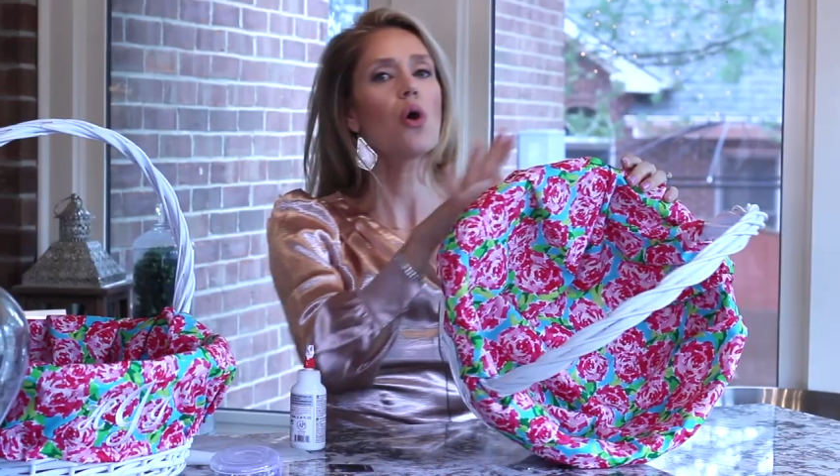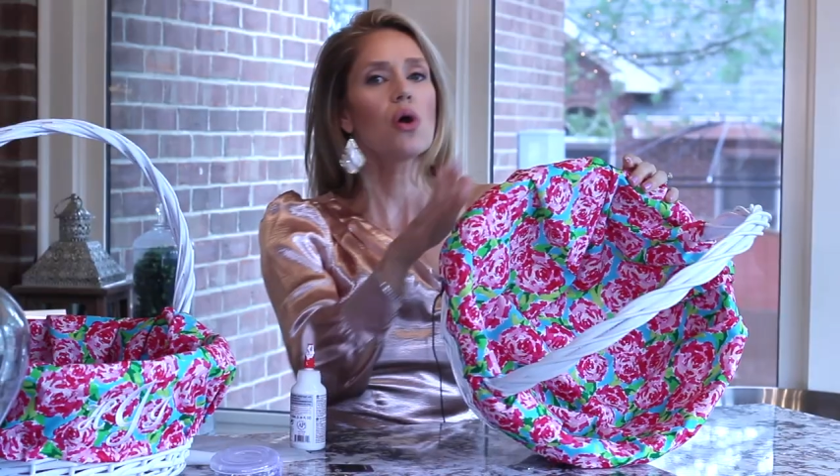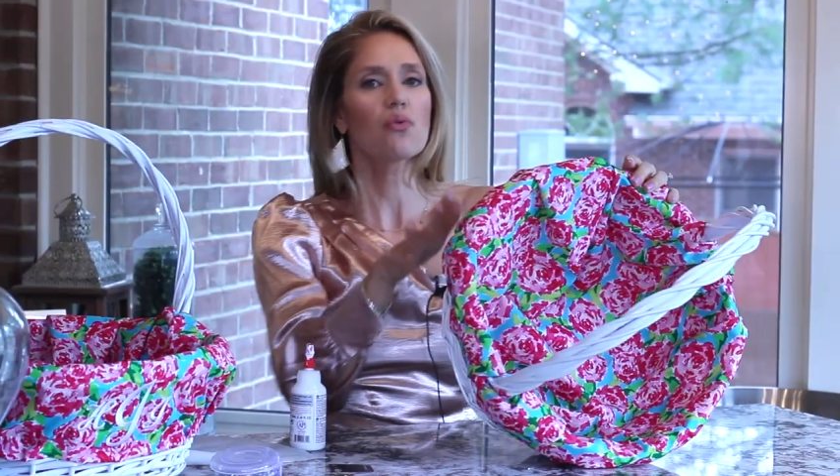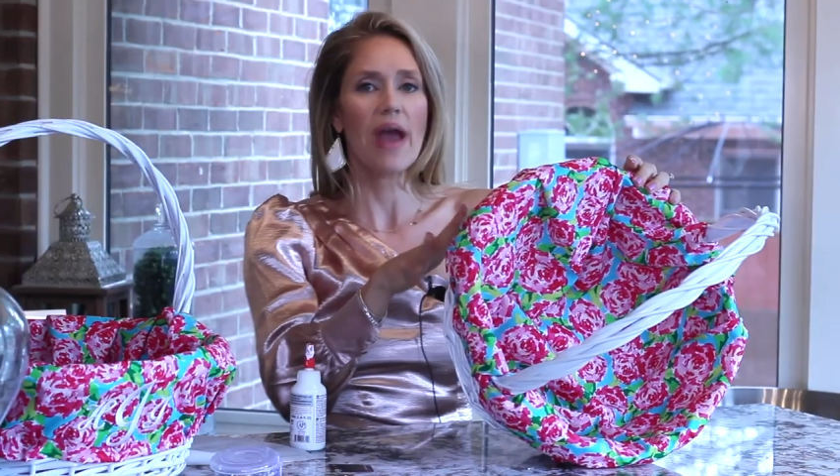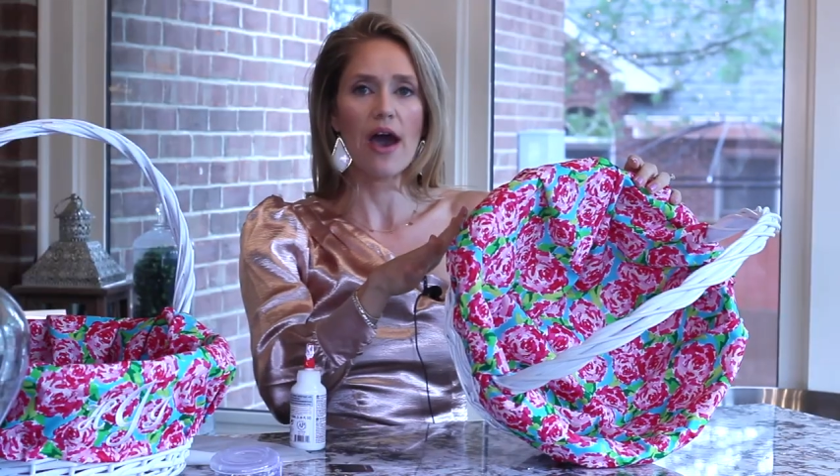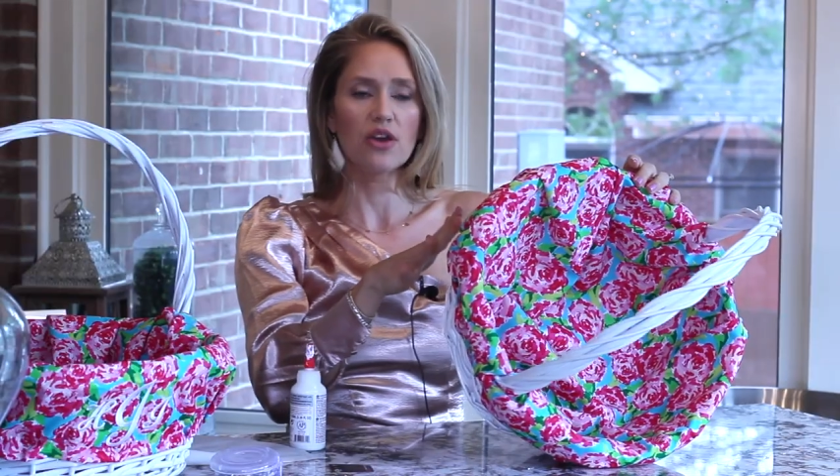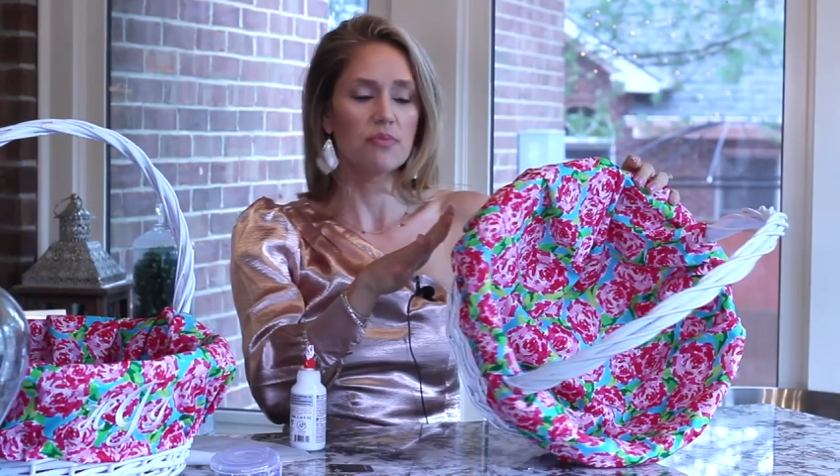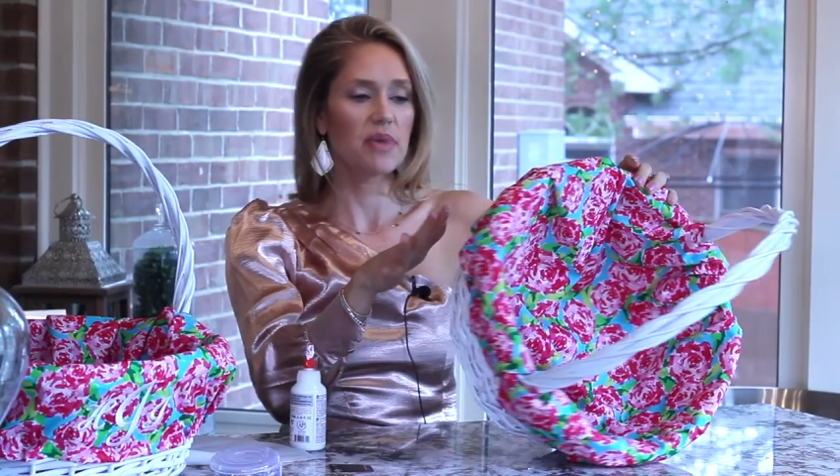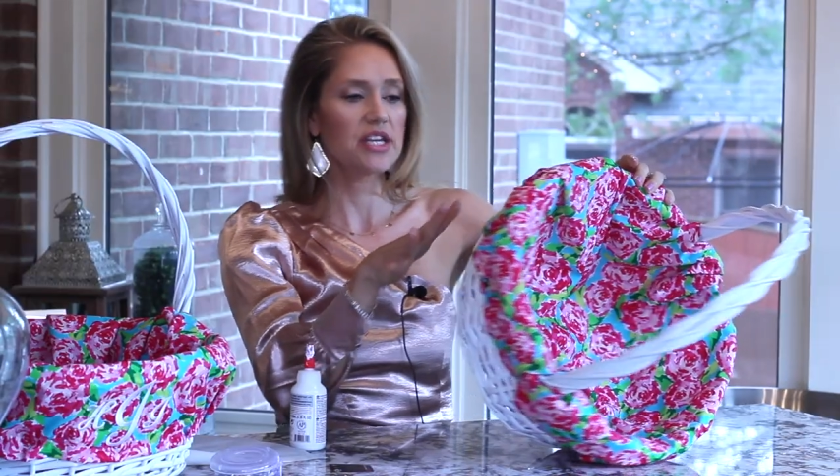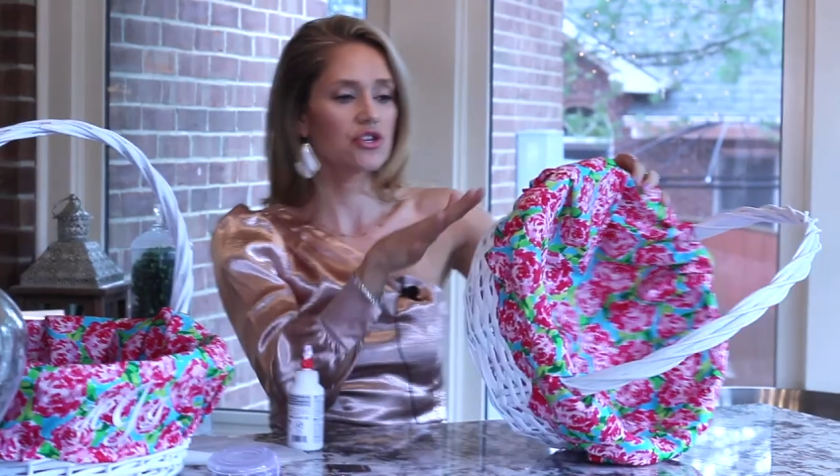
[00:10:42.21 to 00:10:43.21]
Go around
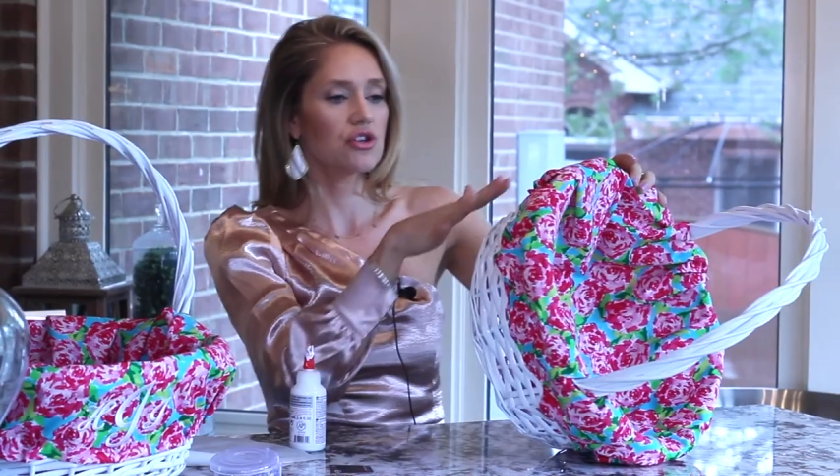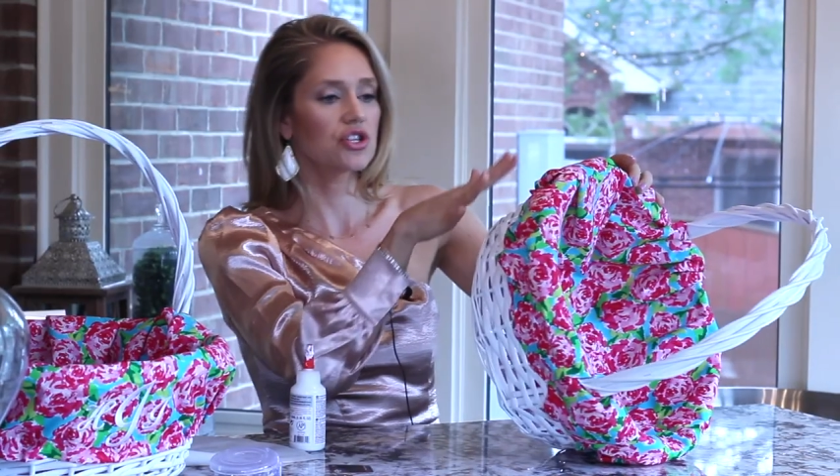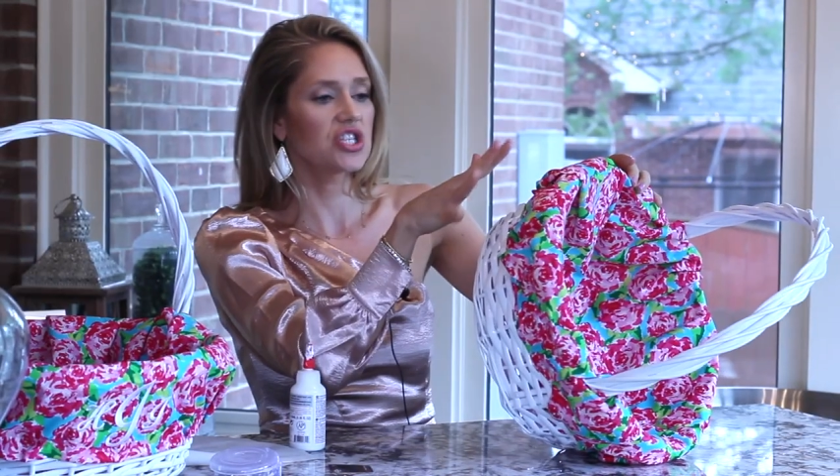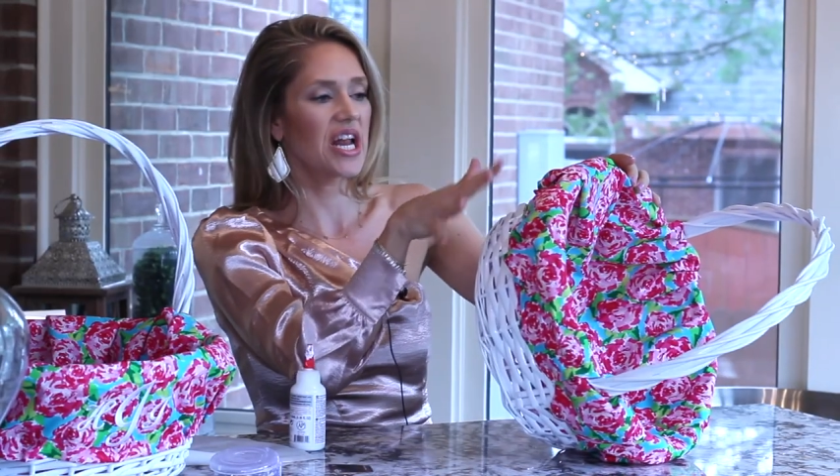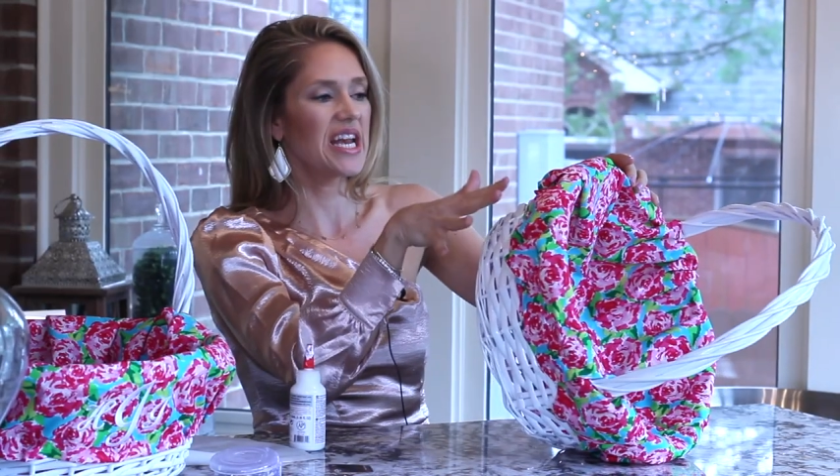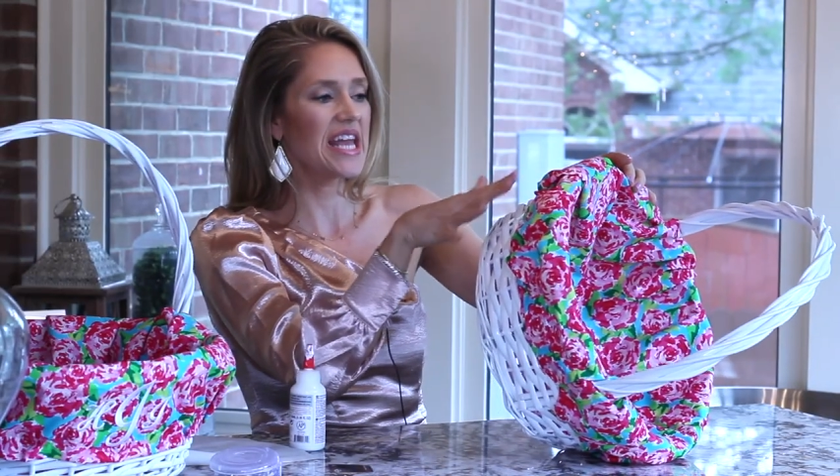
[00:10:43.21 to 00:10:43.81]
and make sure there's not